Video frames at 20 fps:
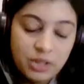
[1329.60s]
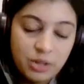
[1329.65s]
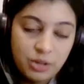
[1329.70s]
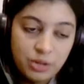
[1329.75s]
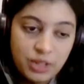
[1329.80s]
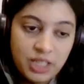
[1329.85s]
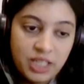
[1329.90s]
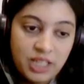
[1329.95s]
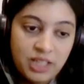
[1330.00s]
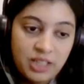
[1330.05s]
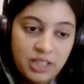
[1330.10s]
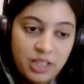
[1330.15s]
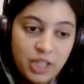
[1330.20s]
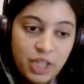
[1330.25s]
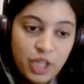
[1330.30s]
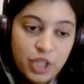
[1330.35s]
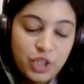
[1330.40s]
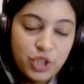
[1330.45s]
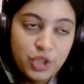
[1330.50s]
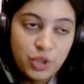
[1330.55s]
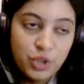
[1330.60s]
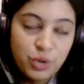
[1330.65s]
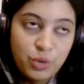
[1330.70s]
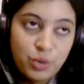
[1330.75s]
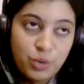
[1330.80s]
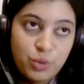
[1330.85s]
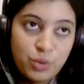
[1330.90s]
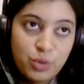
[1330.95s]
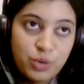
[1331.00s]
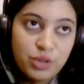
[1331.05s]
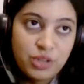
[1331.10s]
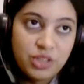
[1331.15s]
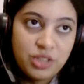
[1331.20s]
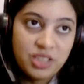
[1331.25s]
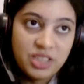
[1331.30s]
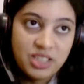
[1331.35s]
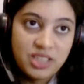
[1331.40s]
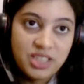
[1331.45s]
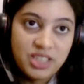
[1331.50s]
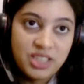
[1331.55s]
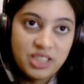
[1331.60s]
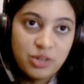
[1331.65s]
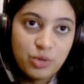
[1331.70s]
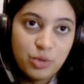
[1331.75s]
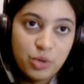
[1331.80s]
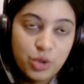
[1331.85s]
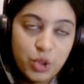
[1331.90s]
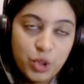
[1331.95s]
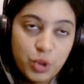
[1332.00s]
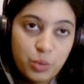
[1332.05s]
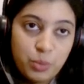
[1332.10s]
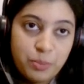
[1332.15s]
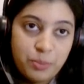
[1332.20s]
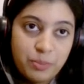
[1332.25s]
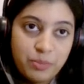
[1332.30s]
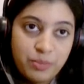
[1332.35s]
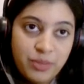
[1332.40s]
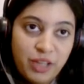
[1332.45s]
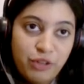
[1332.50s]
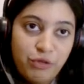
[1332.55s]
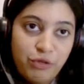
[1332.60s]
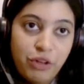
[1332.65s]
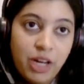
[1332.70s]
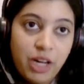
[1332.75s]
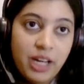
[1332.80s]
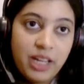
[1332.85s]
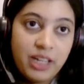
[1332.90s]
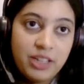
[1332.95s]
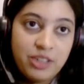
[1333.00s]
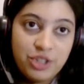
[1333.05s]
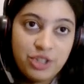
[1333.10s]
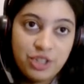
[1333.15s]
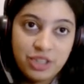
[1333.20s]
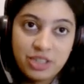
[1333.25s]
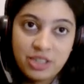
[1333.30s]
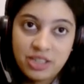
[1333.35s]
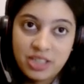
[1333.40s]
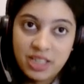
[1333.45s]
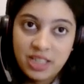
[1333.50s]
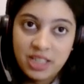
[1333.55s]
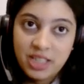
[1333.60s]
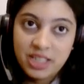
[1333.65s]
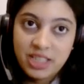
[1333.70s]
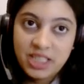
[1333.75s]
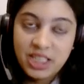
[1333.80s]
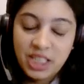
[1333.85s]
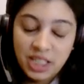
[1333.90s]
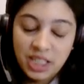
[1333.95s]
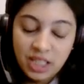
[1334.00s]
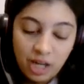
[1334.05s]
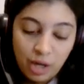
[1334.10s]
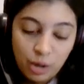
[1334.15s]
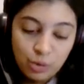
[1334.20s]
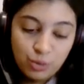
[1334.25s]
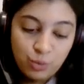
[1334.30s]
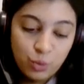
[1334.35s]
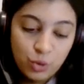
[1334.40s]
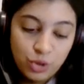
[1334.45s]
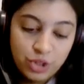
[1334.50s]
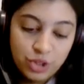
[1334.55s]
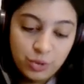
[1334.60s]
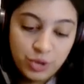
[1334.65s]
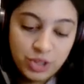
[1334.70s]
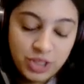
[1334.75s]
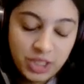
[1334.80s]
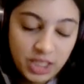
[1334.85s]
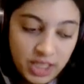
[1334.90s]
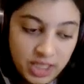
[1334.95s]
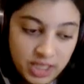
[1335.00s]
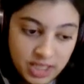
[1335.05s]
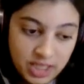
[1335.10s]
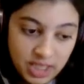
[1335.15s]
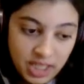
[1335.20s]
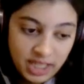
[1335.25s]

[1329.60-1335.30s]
Okay. So if I just take out what you said,